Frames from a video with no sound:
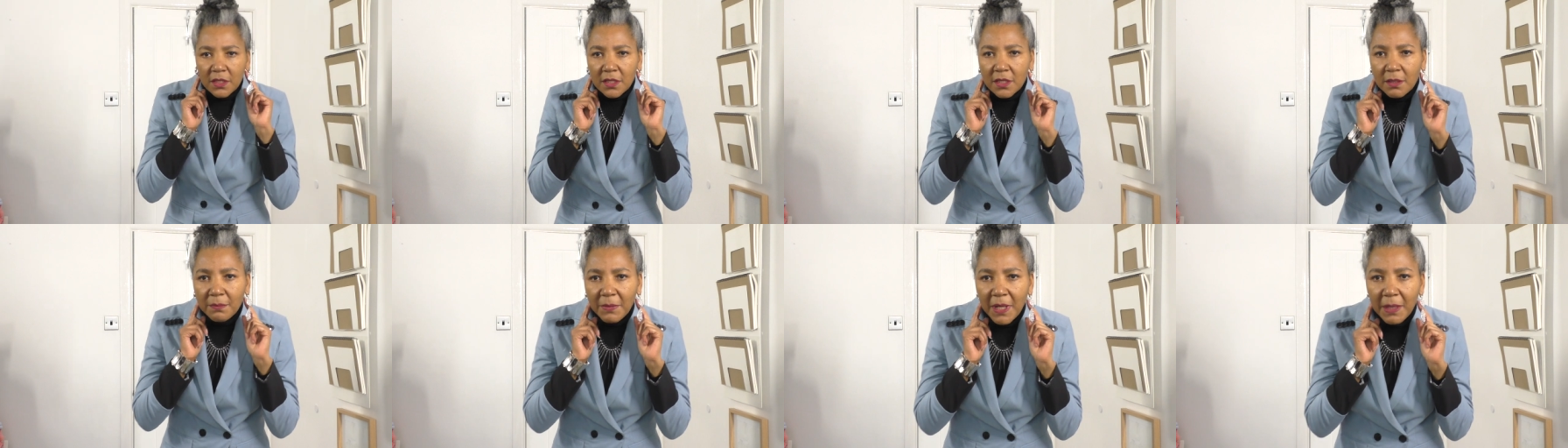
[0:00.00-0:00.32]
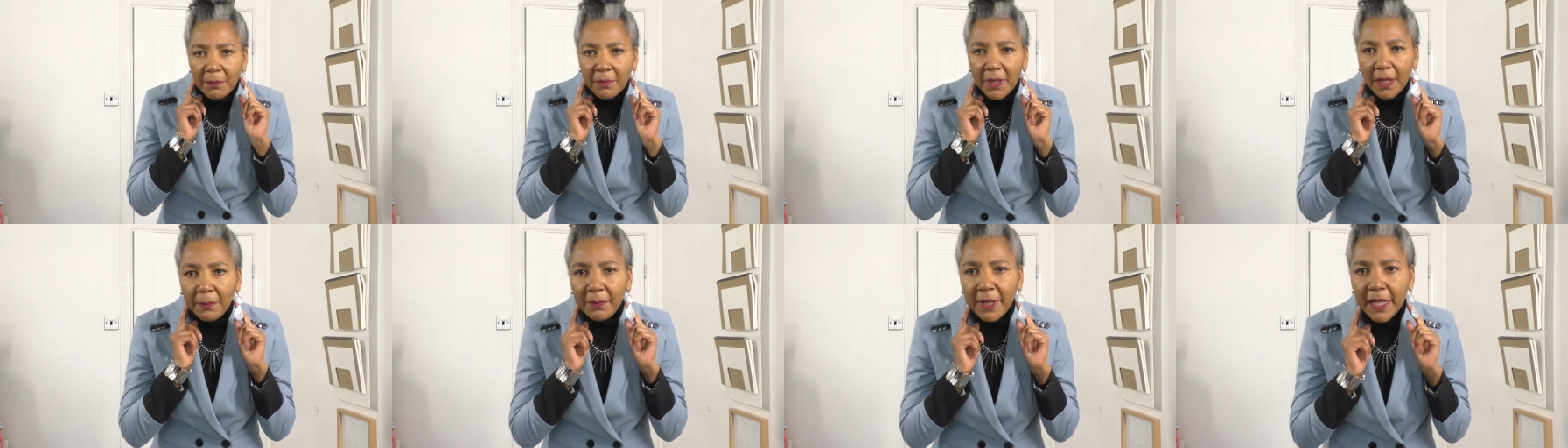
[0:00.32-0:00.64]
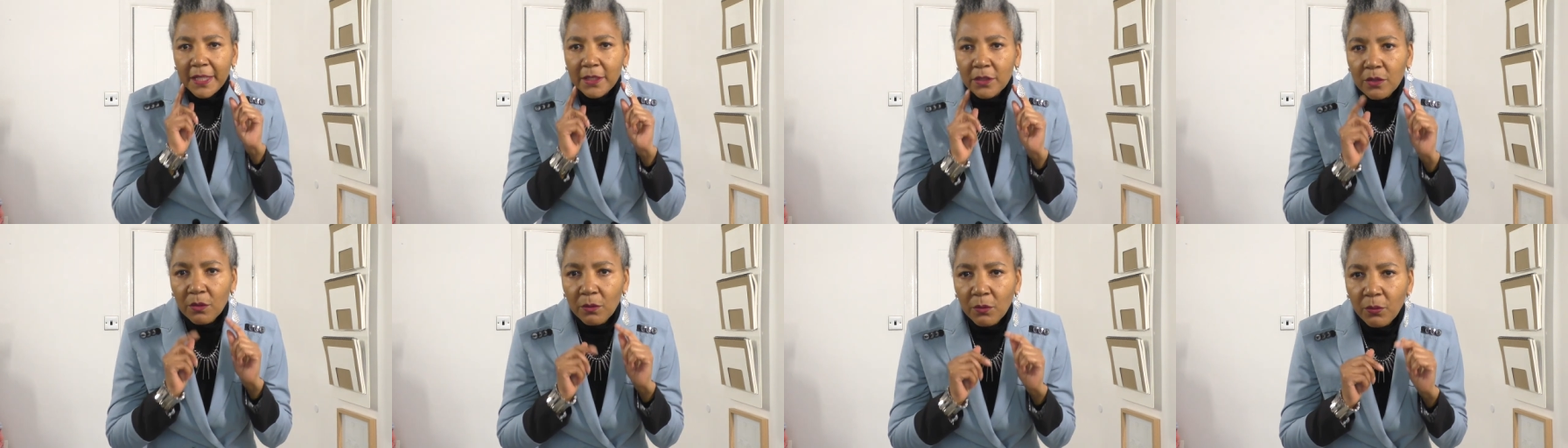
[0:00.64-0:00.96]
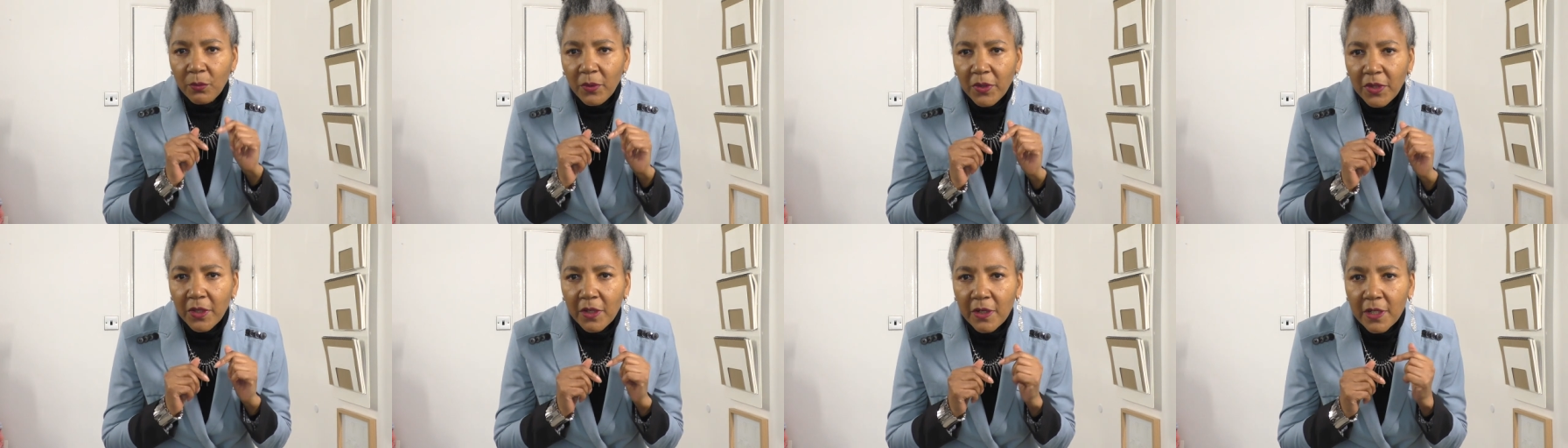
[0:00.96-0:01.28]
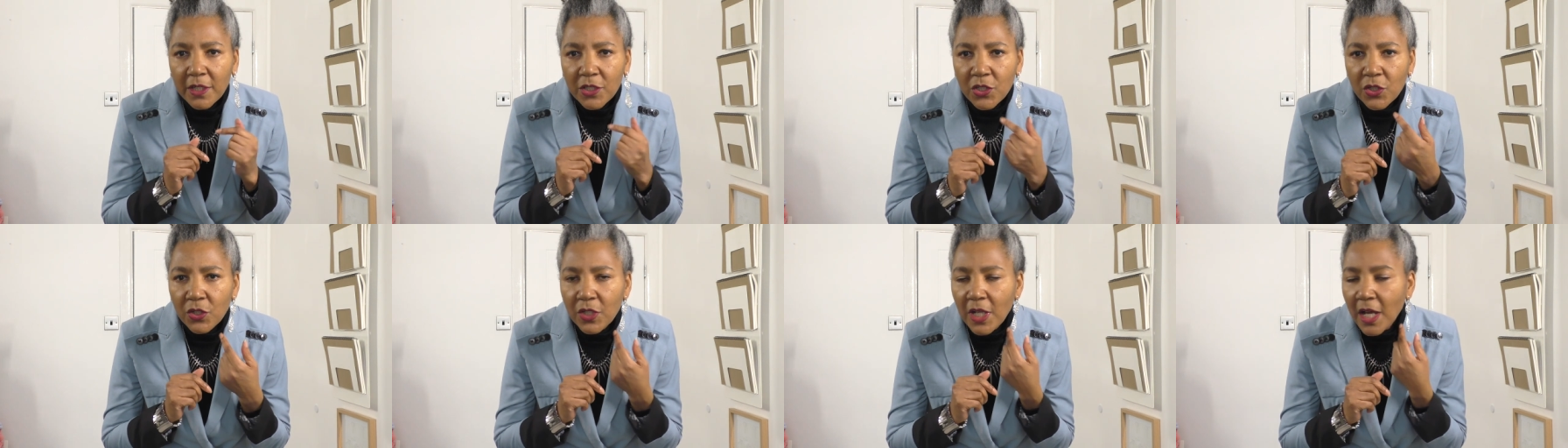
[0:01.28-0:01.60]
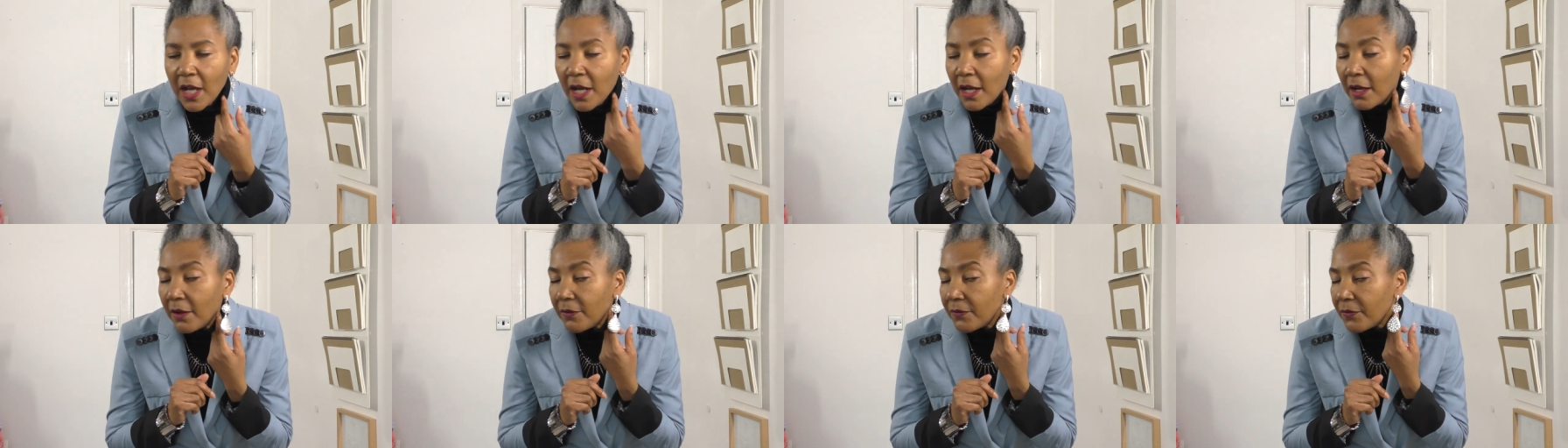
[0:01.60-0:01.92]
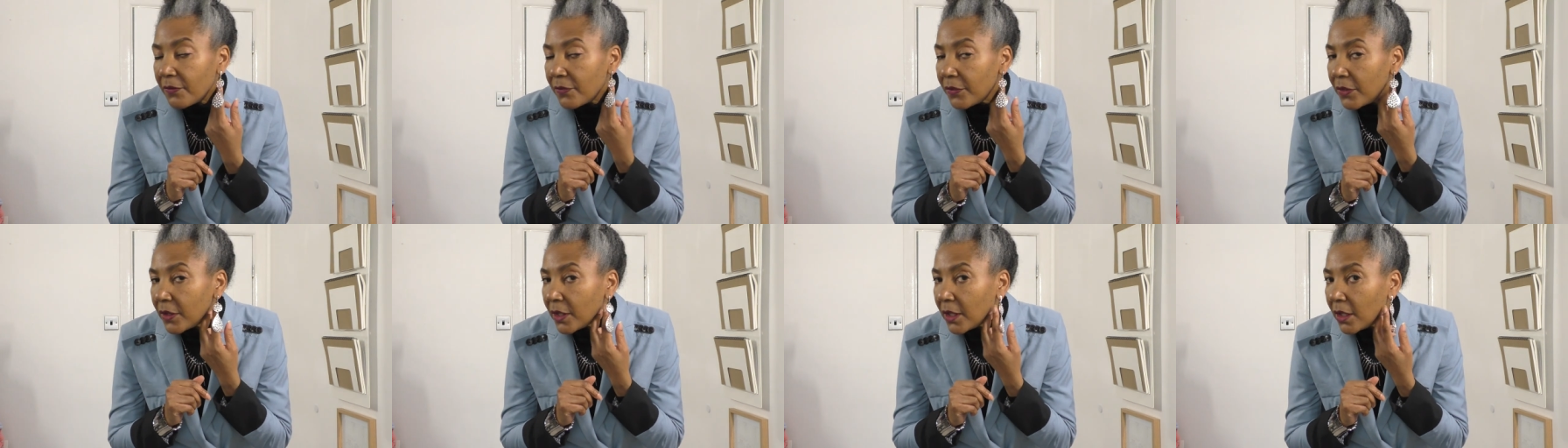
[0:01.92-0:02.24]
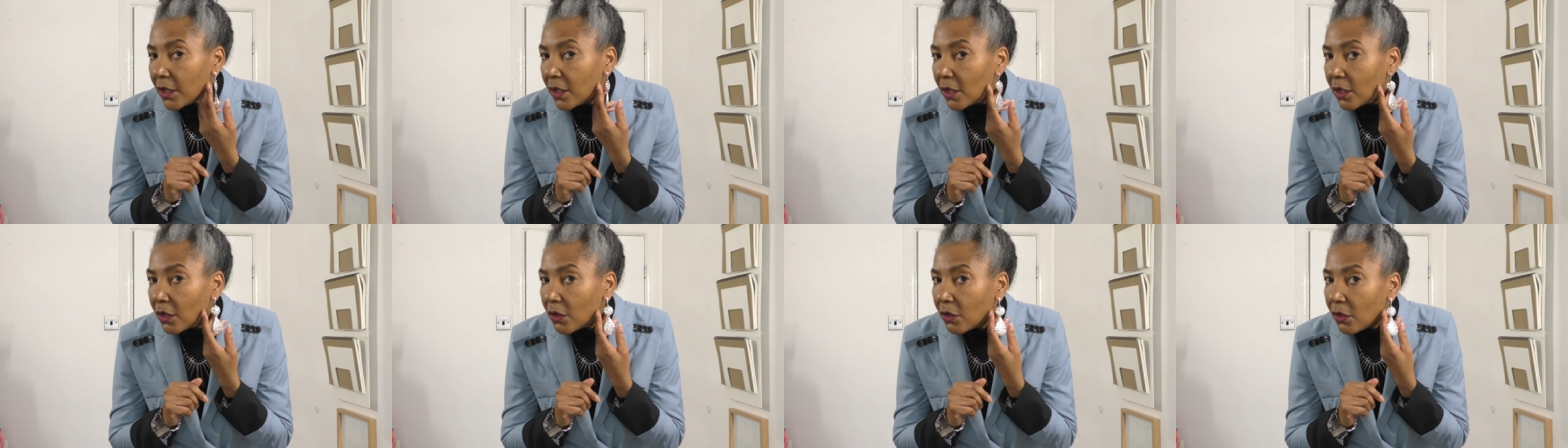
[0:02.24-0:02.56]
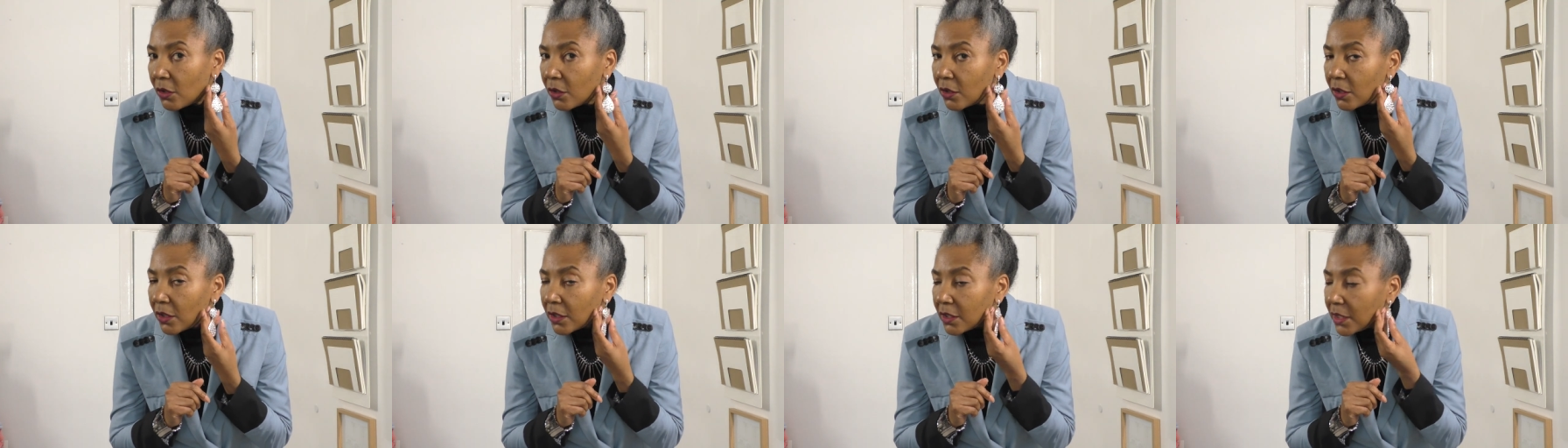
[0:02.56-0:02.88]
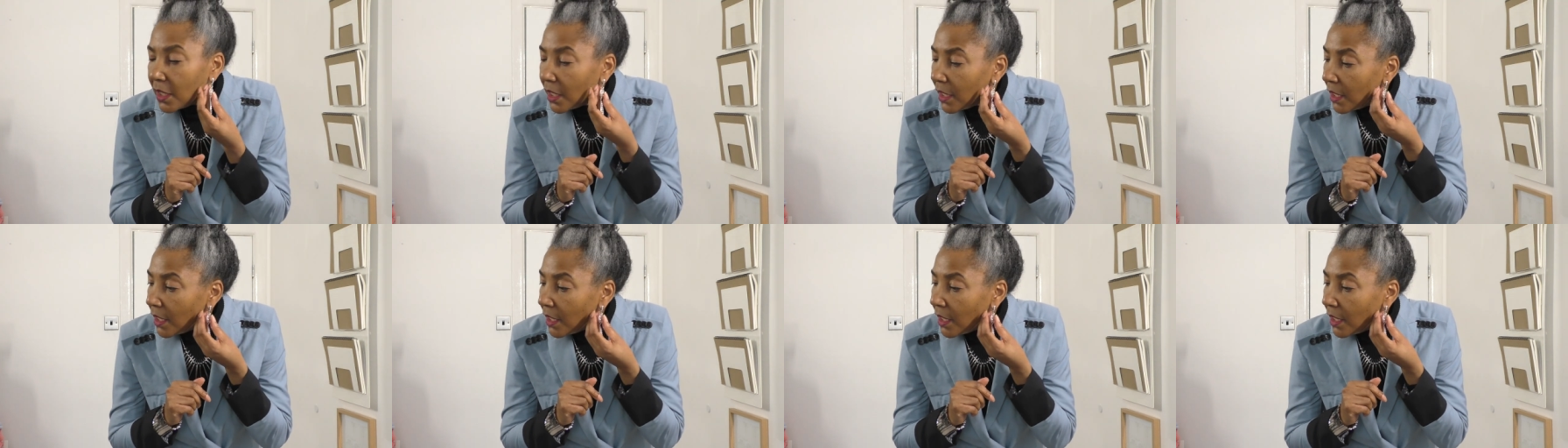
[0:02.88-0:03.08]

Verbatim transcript: to make my mind up whether I should have the long